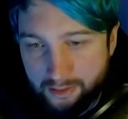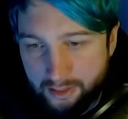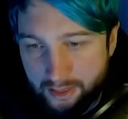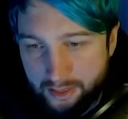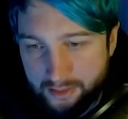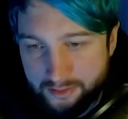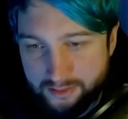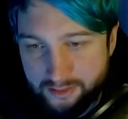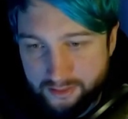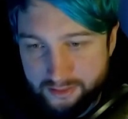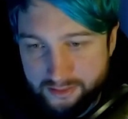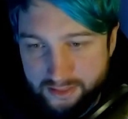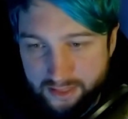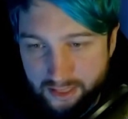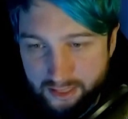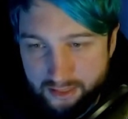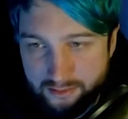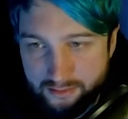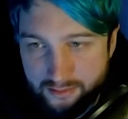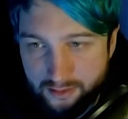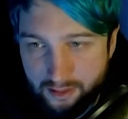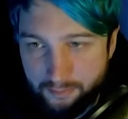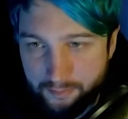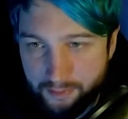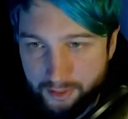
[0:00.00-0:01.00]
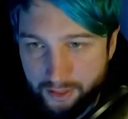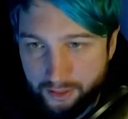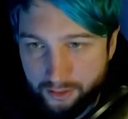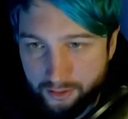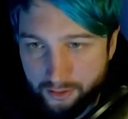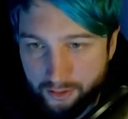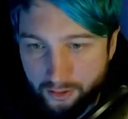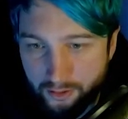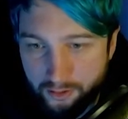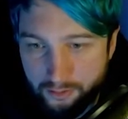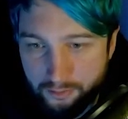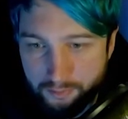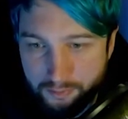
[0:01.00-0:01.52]
as I said a minute
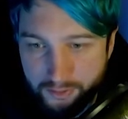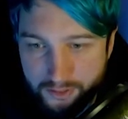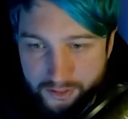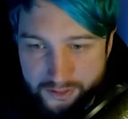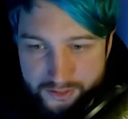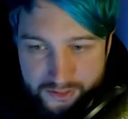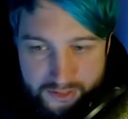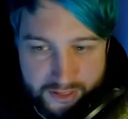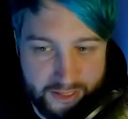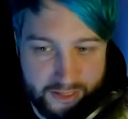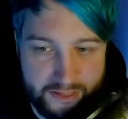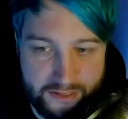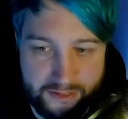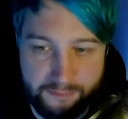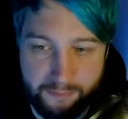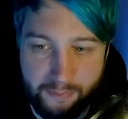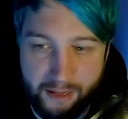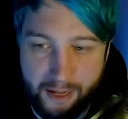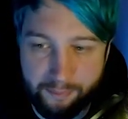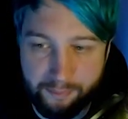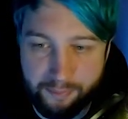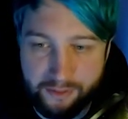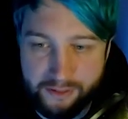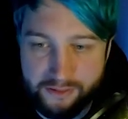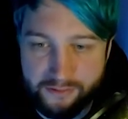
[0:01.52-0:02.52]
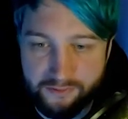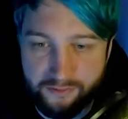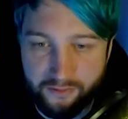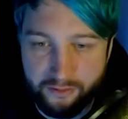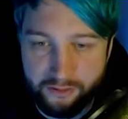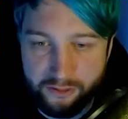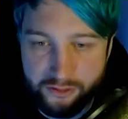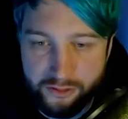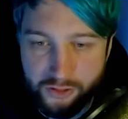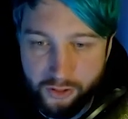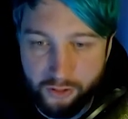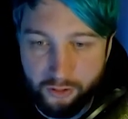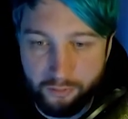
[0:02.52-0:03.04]
ago, because this map is very
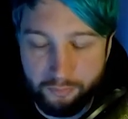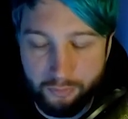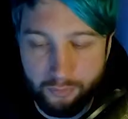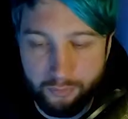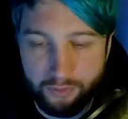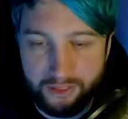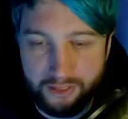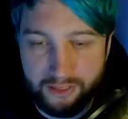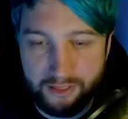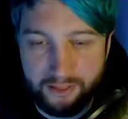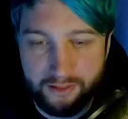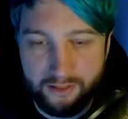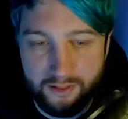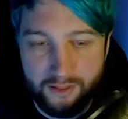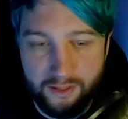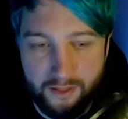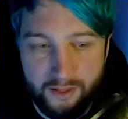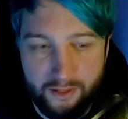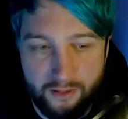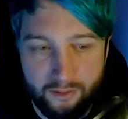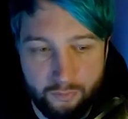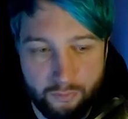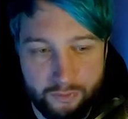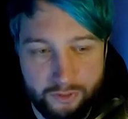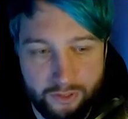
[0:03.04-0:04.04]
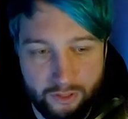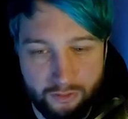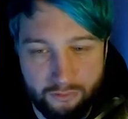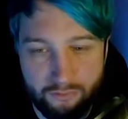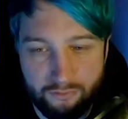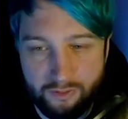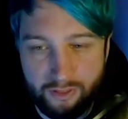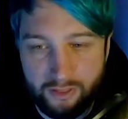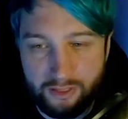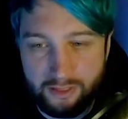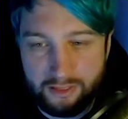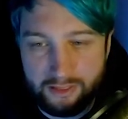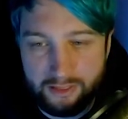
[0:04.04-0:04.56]
choke pointy, we don't
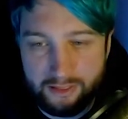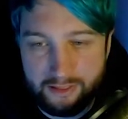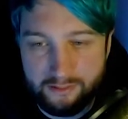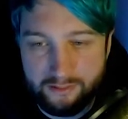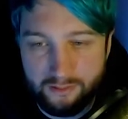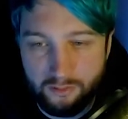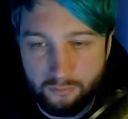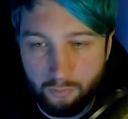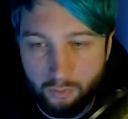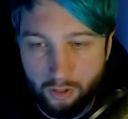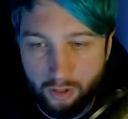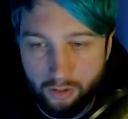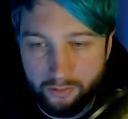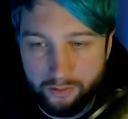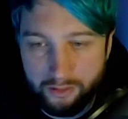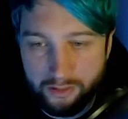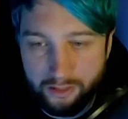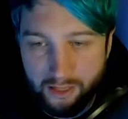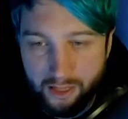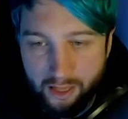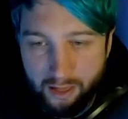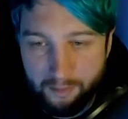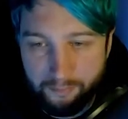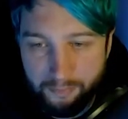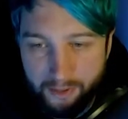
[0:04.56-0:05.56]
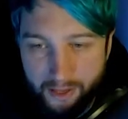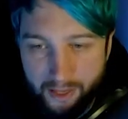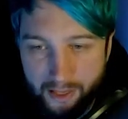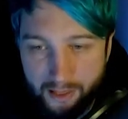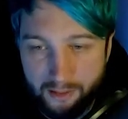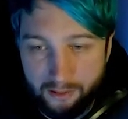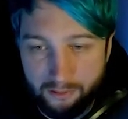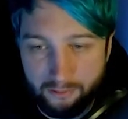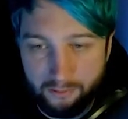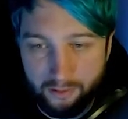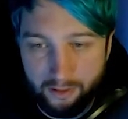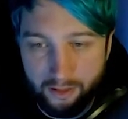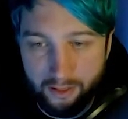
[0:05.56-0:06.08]
really need to worry
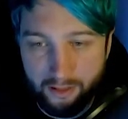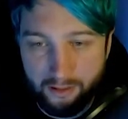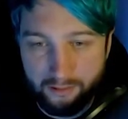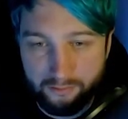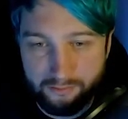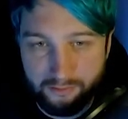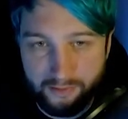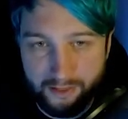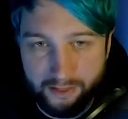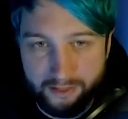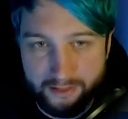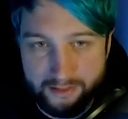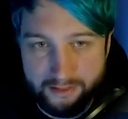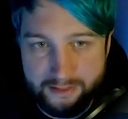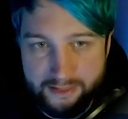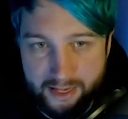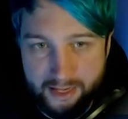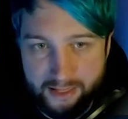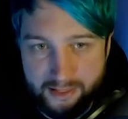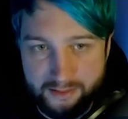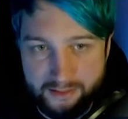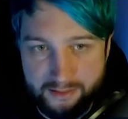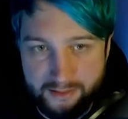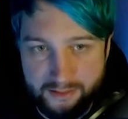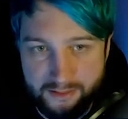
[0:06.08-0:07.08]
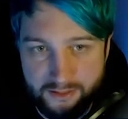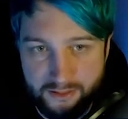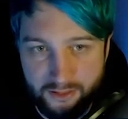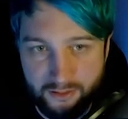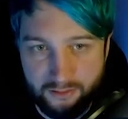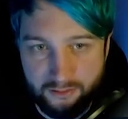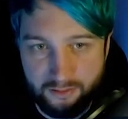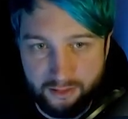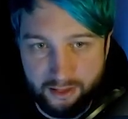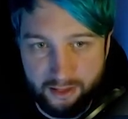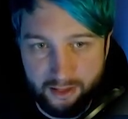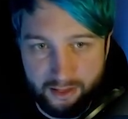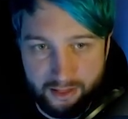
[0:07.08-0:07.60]
about flank attacks,
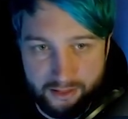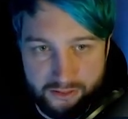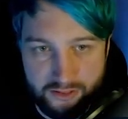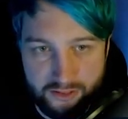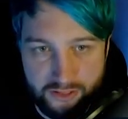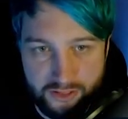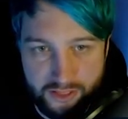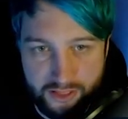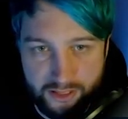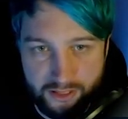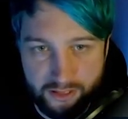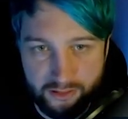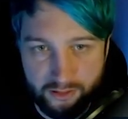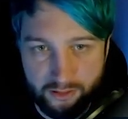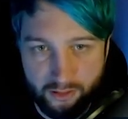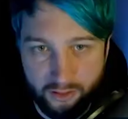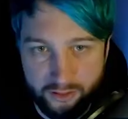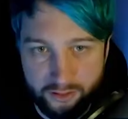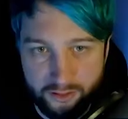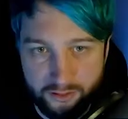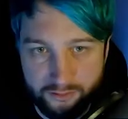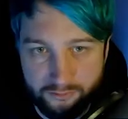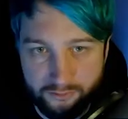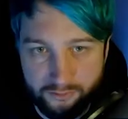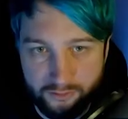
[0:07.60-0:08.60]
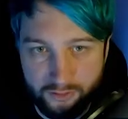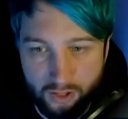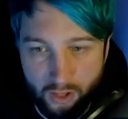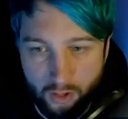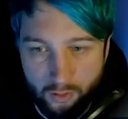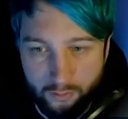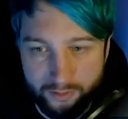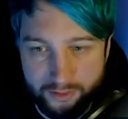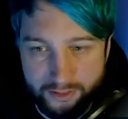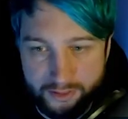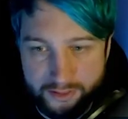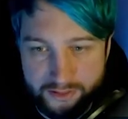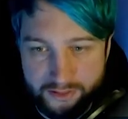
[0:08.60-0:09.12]
so that engineer can kind of go
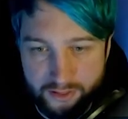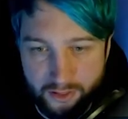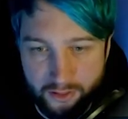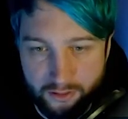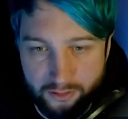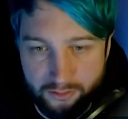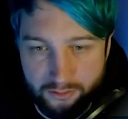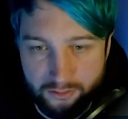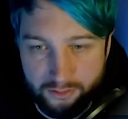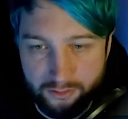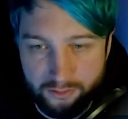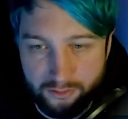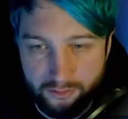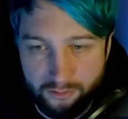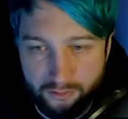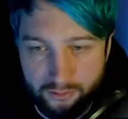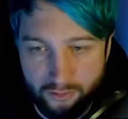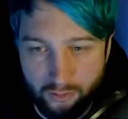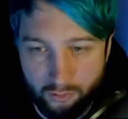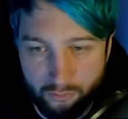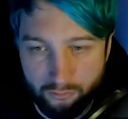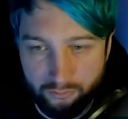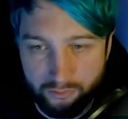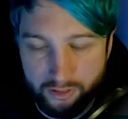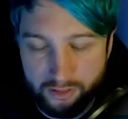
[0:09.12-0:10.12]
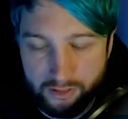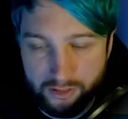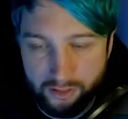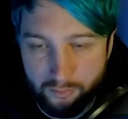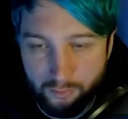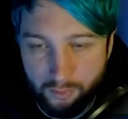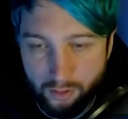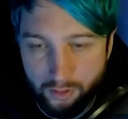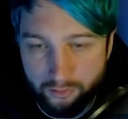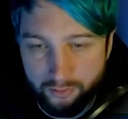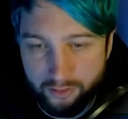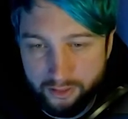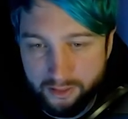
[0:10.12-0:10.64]
on his own and not really
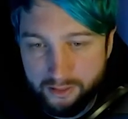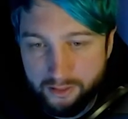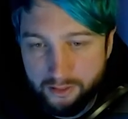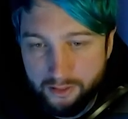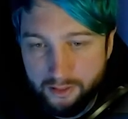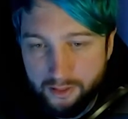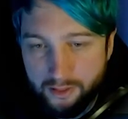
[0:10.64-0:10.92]
worry.